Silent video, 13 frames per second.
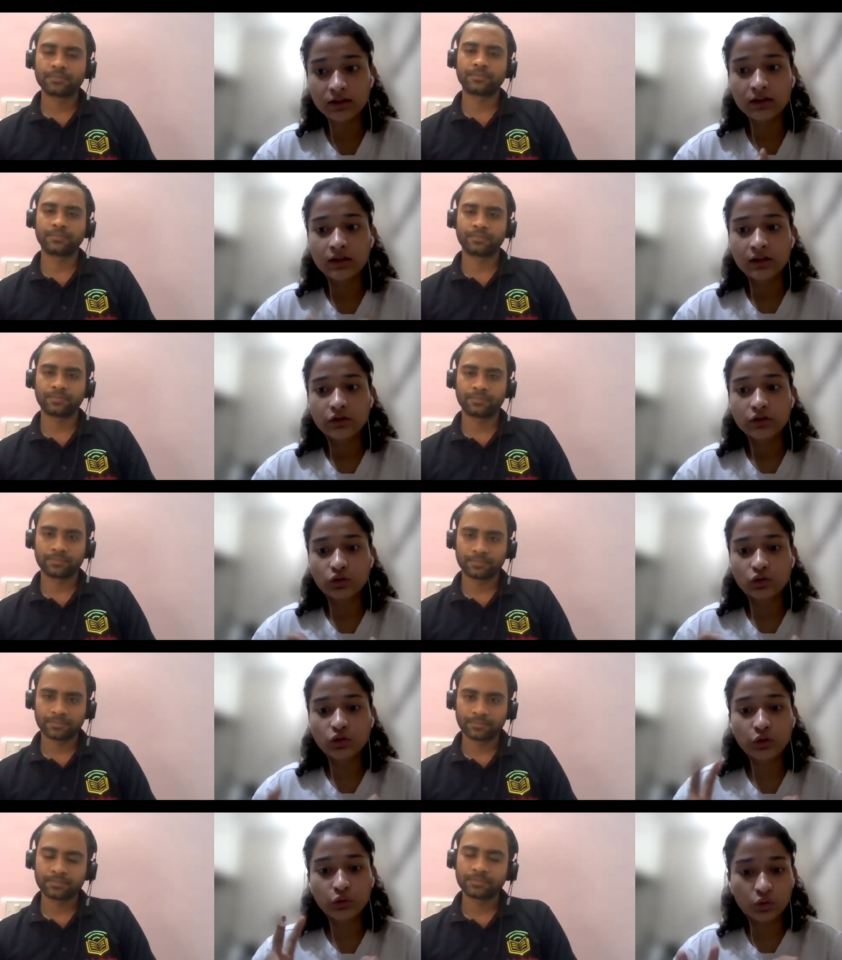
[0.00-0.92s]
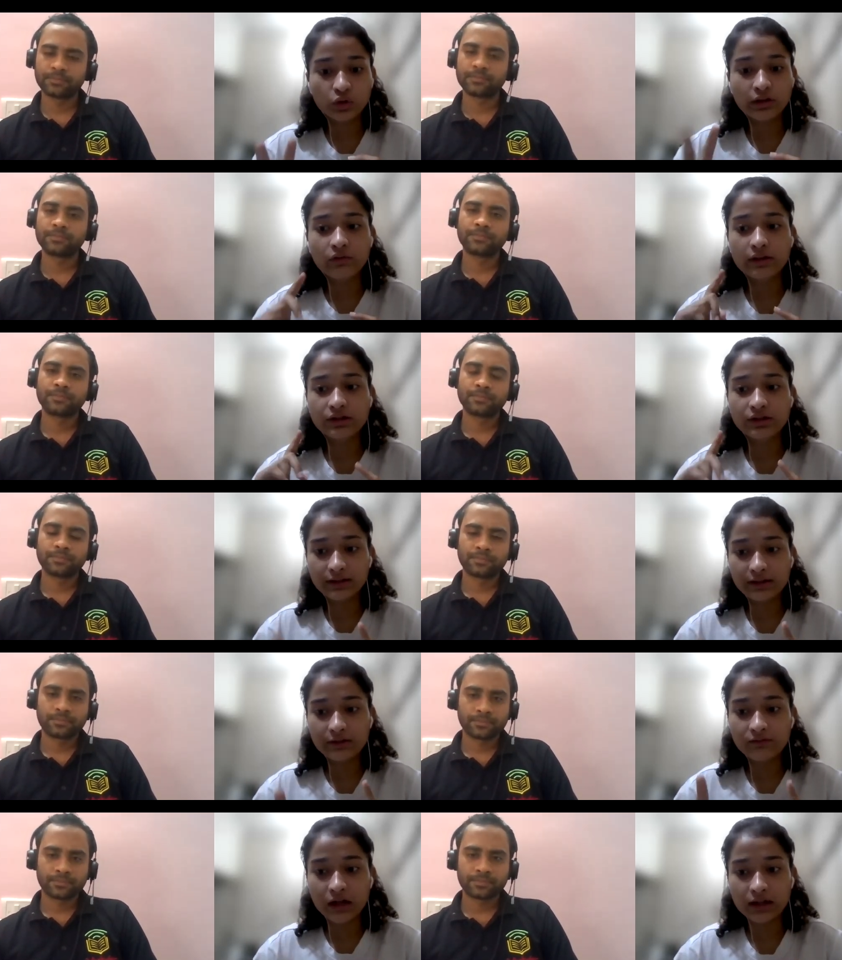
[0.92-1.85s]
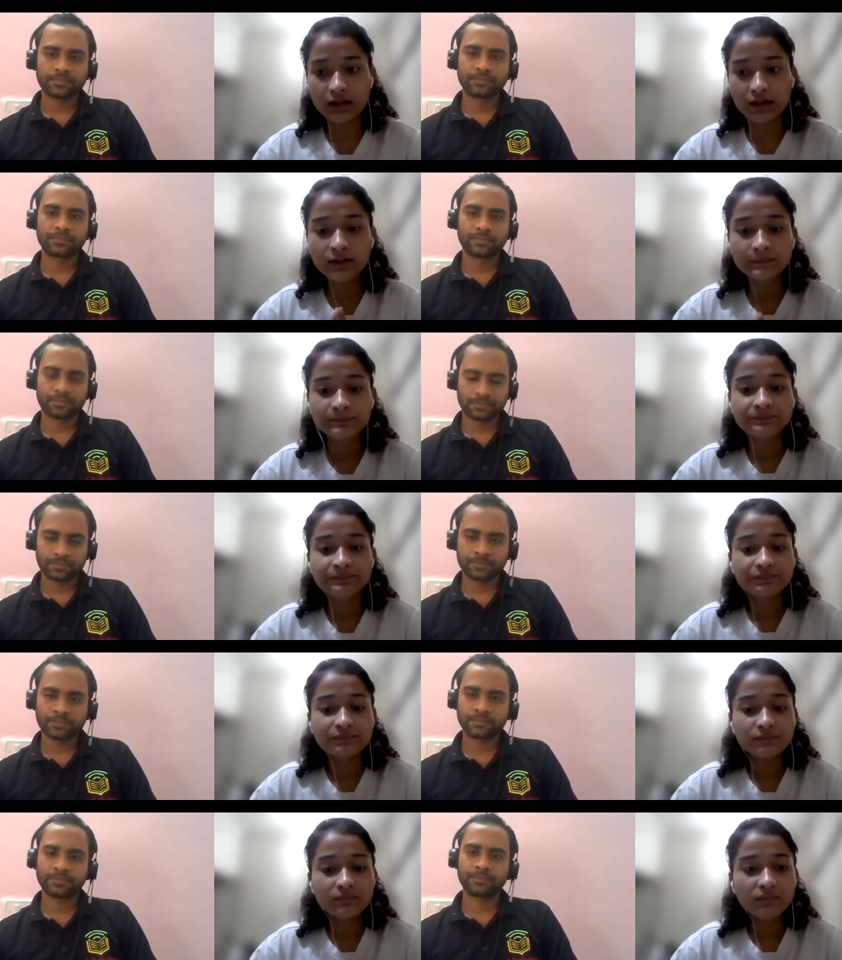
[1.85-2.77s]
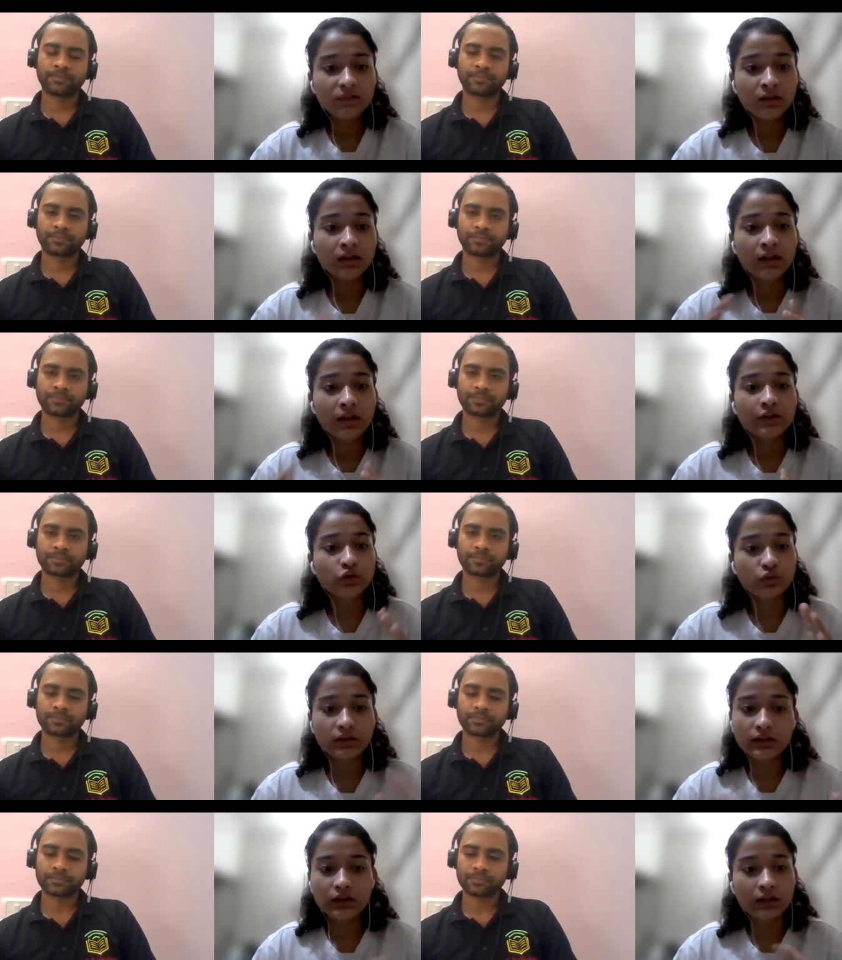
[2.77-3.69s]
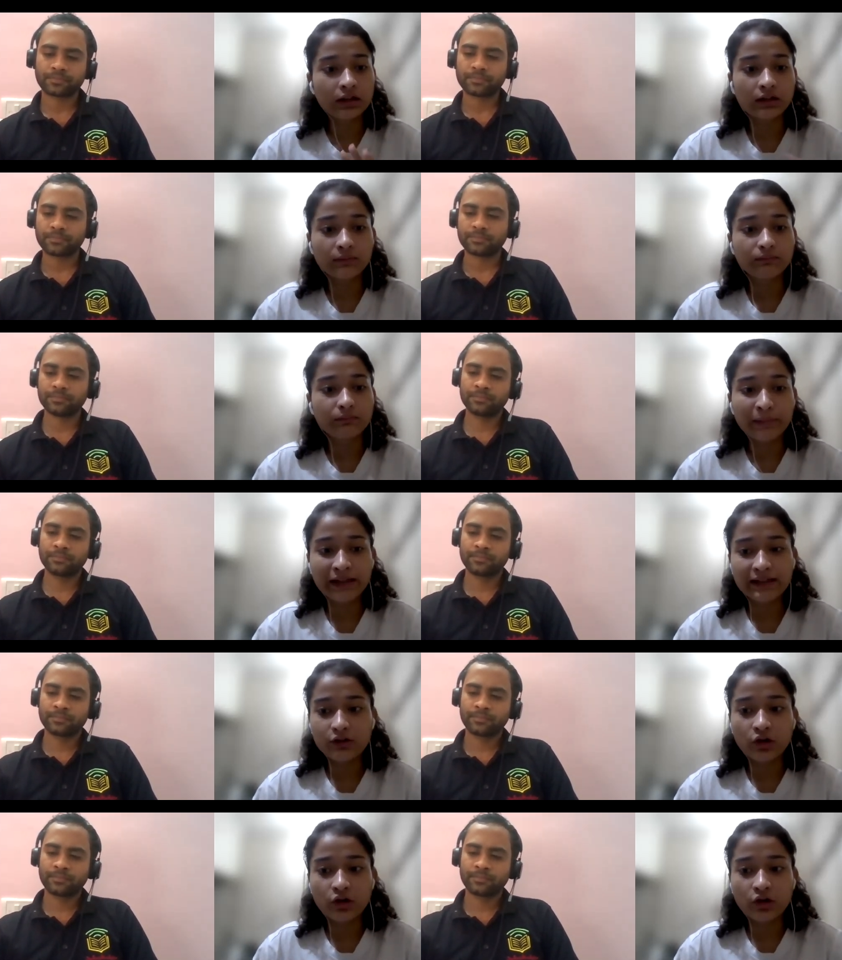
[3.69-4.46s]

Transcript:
Speaker 1: Mm-hmm. So two coding questions in one hour. So the uh, base